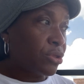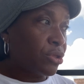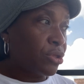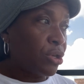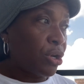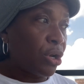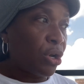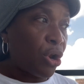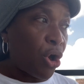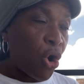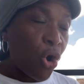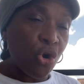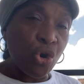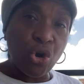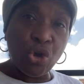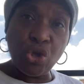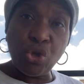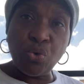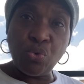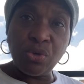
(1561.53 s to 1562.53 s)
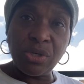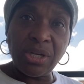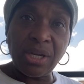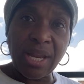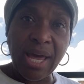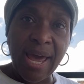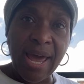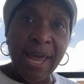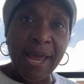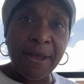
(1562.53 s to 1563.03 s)
the longer you
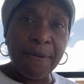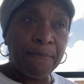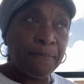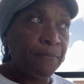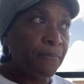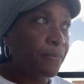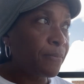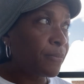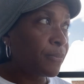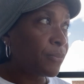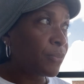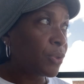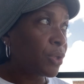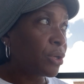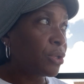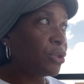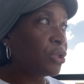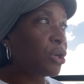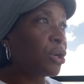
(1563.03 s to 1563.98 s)
delay, the